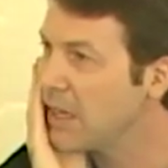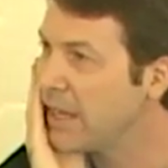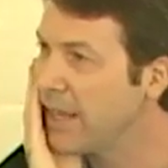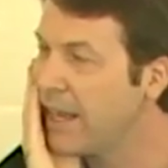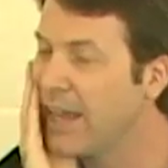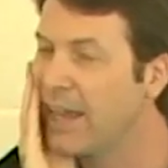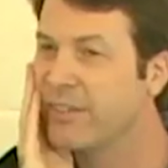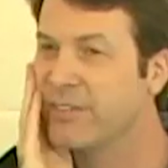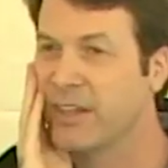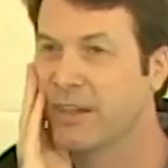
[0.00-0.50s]

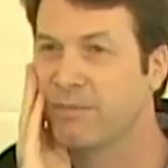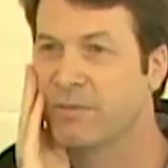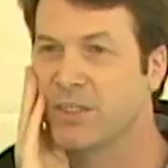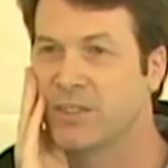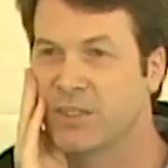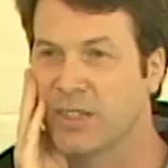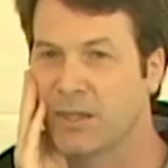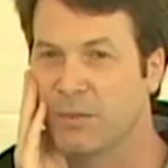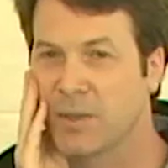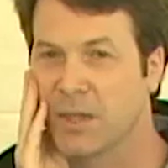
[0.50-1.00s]
He has
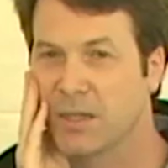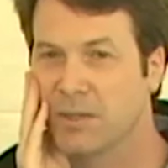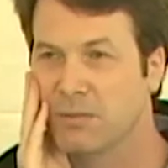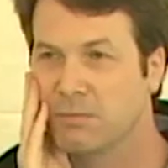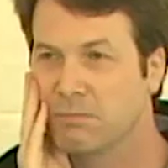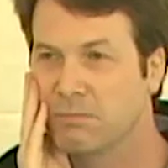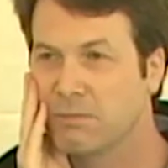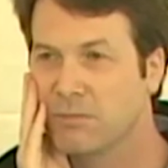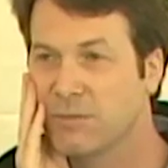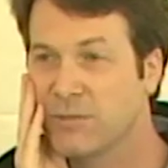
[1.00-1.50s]
emphysema.
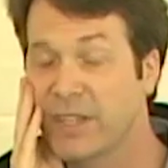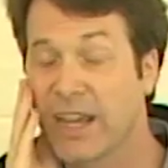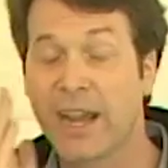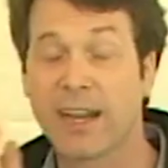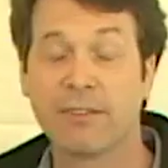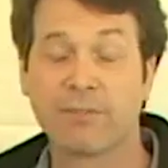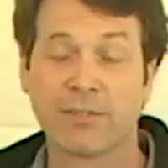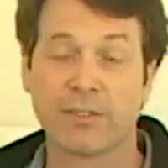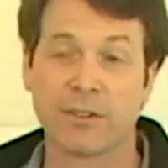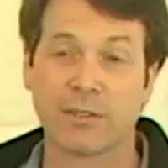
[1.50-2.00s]
He's
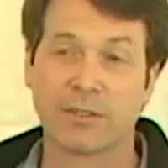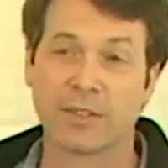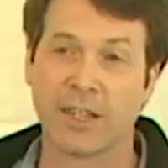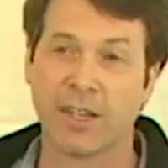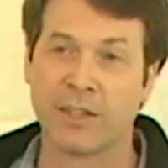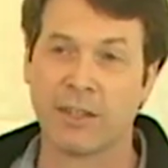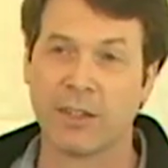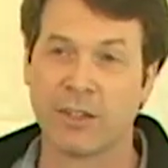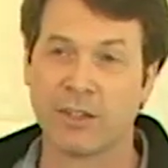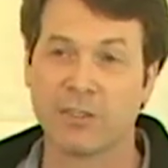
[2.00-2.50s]
had it for
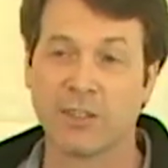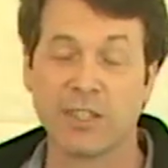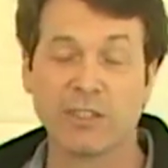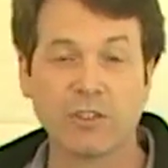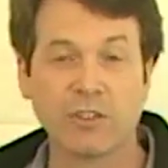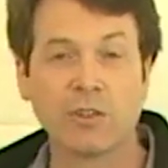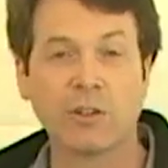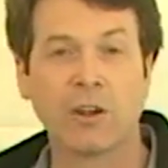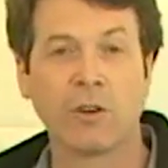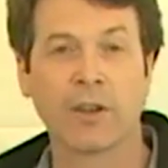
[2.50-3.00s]
10 years. He's
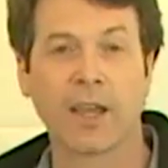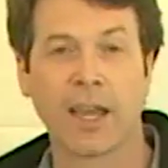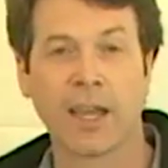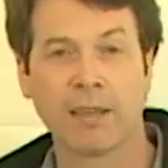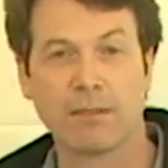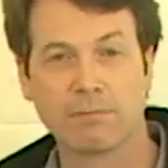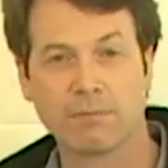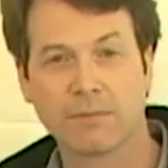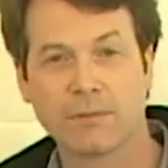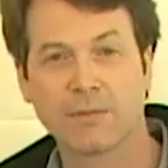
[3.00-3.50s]
doing okay.
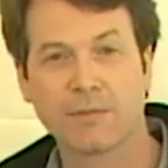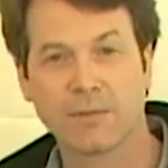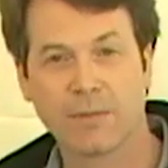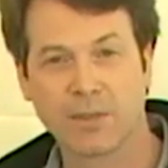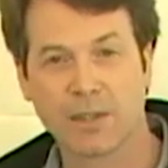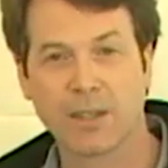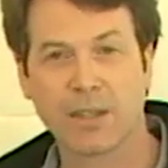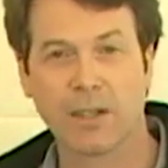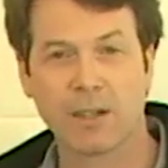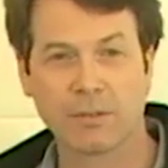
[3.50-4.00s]

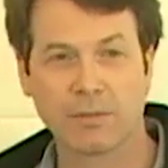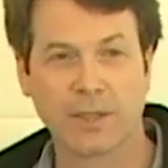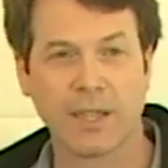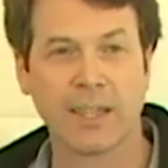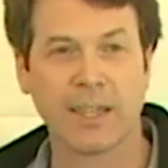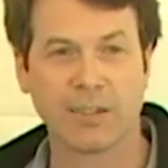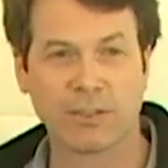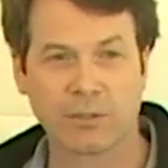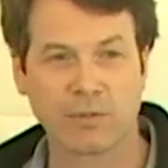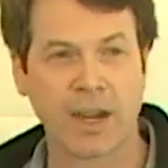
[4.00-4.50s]
You know, he
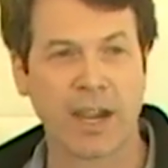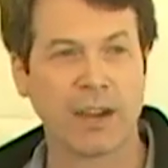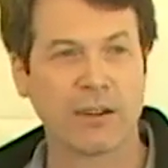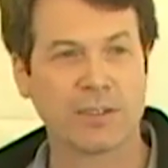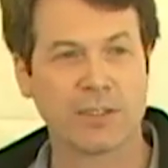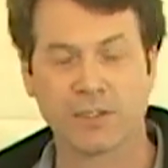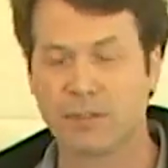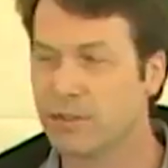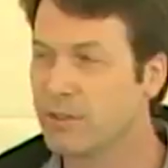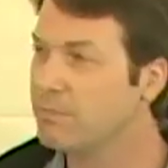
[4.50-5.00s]
gets
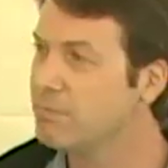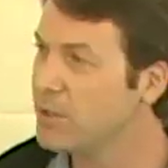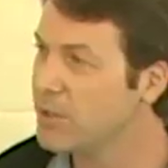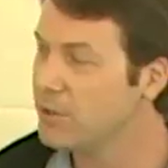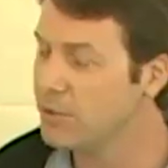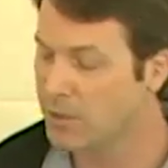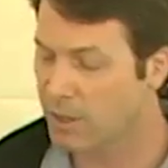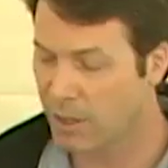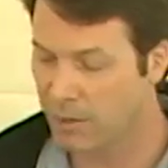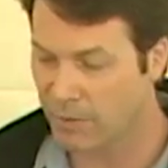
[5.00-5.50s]
around, he's, he's
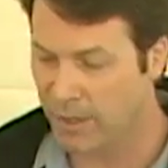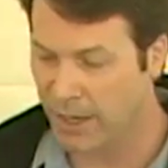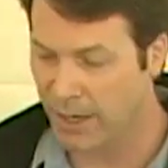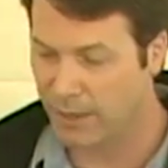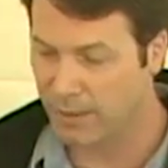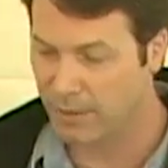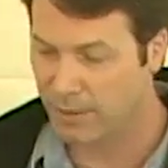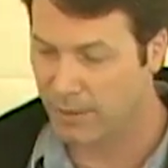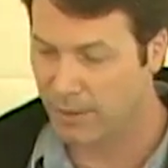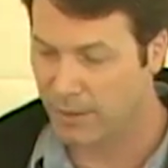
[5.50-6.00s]
doing all
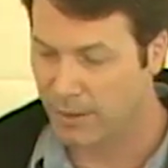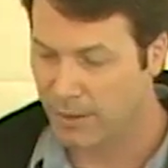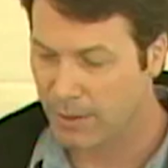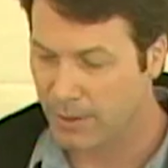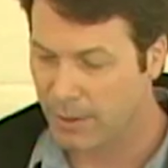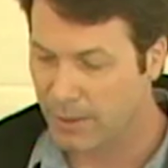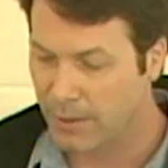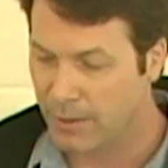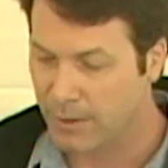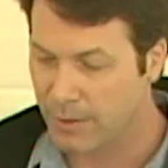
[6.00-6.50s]
right.
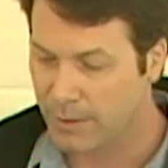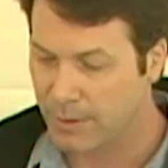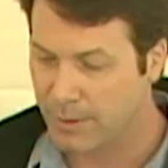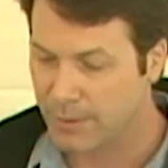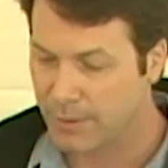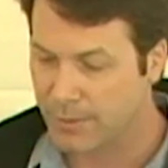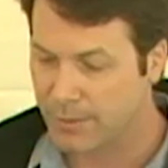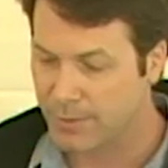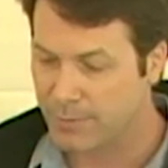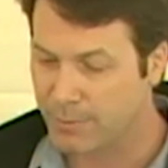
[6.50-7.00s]

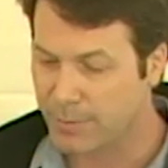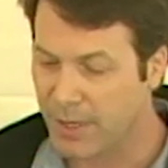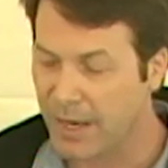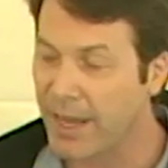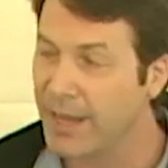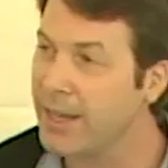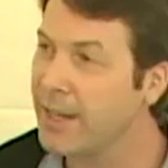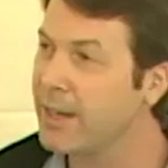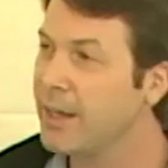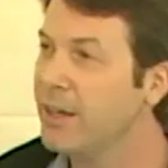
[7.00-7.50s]
But
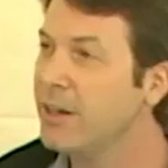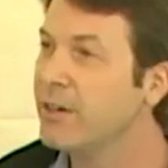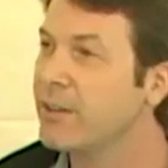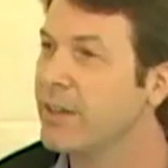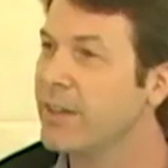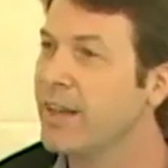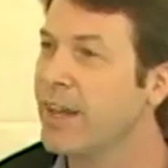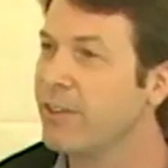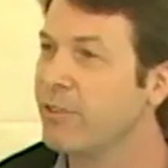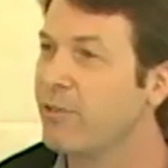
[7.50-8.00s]
I can hear
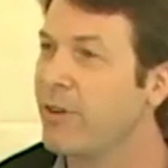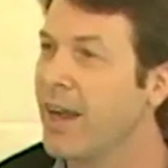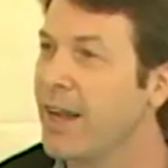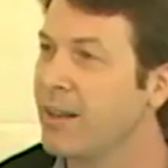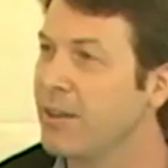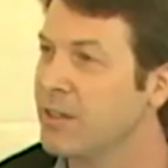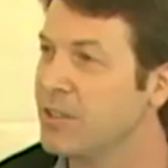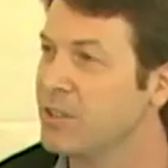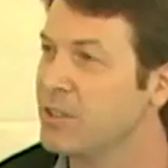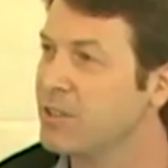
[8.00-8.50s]
the death
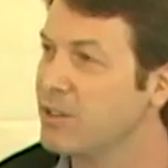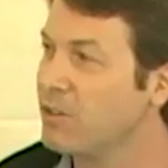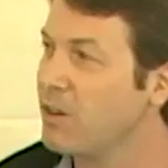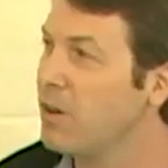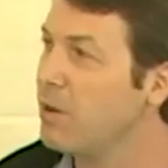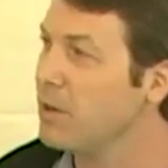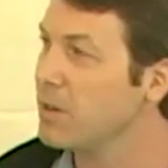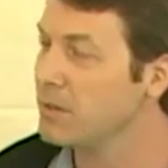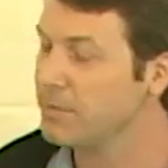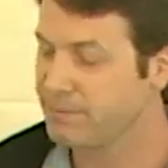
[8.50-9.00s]
rattle in his
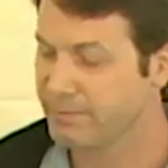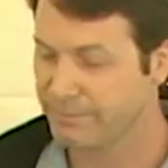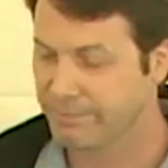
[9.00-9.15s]
throat.